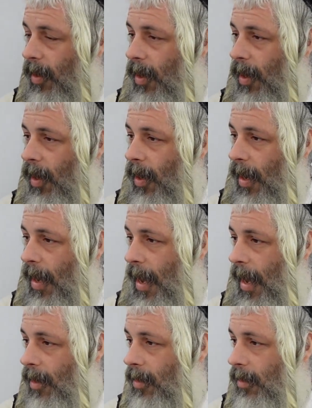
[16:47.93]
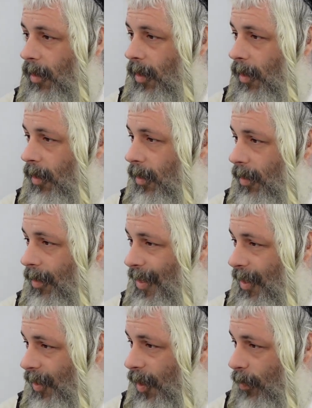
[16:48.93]
had
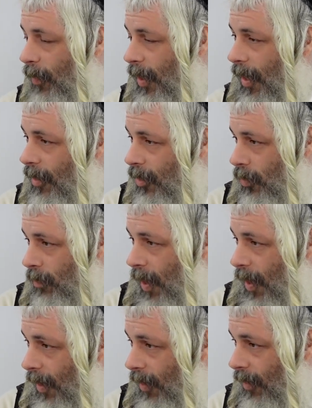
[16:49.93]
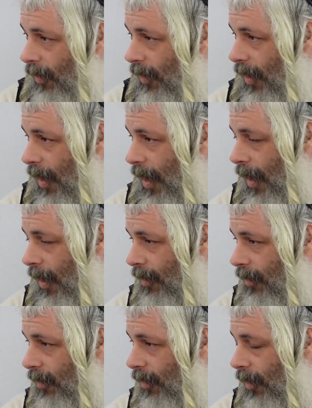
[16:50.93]
Yitzchak ben Ishmael, and
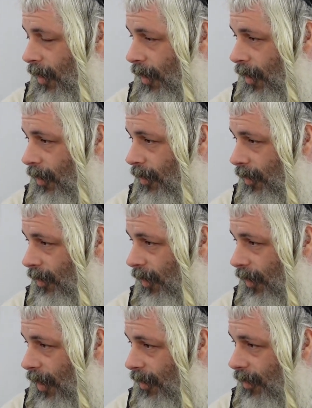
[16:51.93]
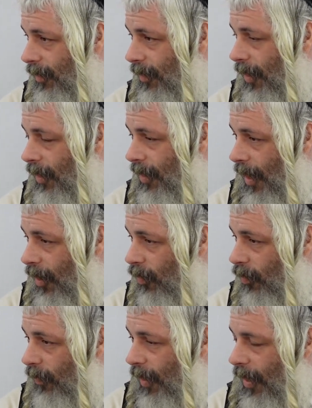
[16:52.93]
Yitzchak has
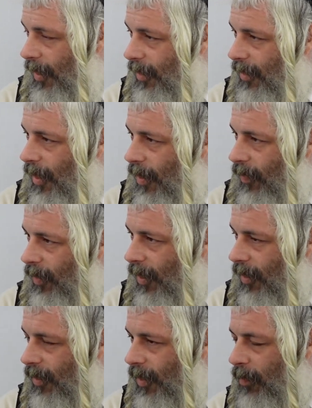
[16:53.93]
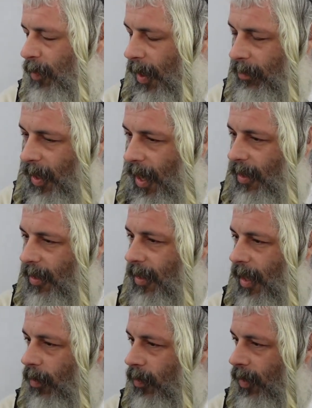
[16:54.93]
Yaakov and not Esav, and yet at the same time God is
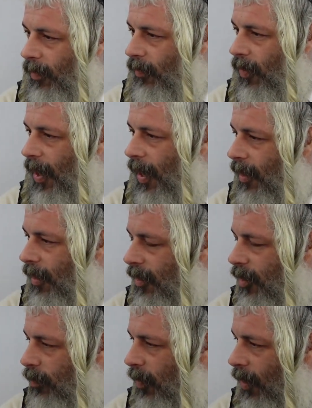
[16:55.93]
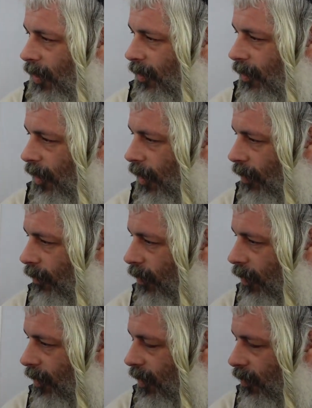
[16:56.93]
not willing for any of the sparks, for
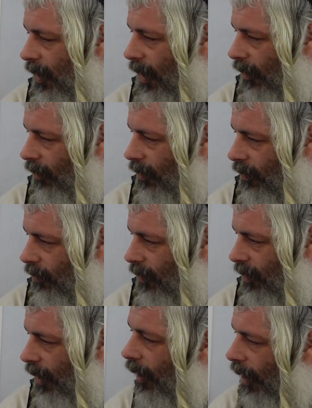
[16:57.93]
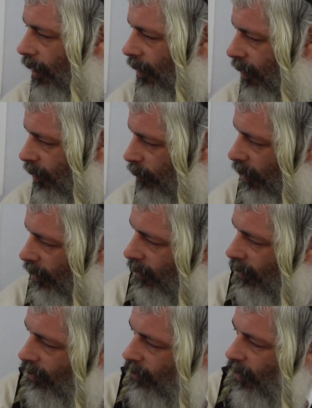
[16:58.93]
the Sitra Achra to retain any of the sparks
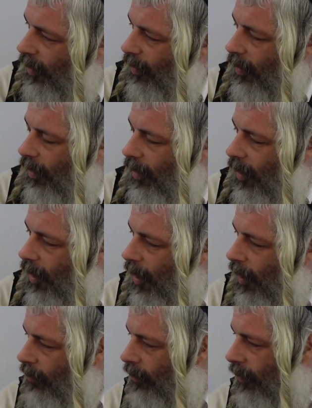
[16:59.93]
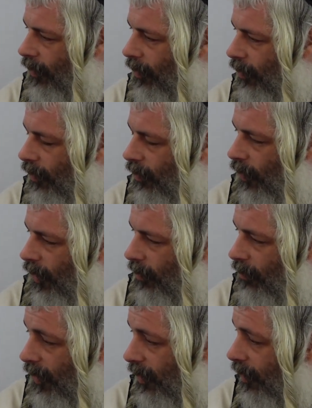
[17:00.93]
in this great, the way the
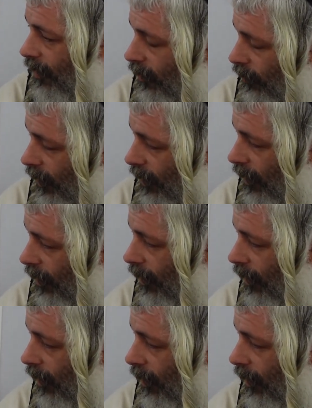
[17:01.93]
mystics read the